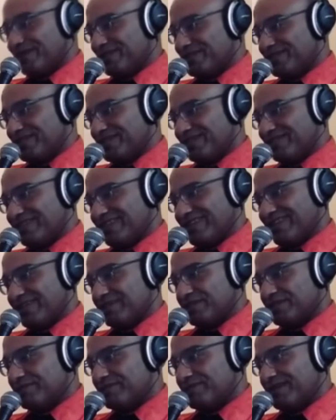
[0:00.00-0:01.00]
was given a
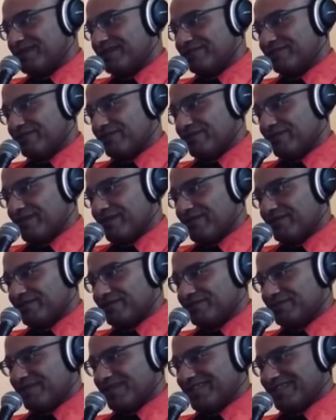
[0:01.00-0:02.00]
respectful amount of
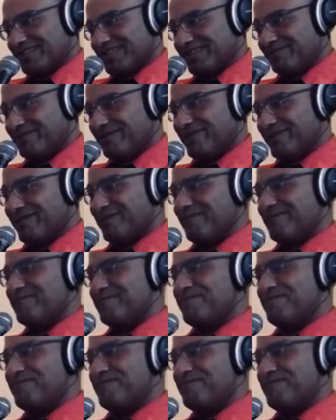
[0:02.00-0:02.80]
space at the bar.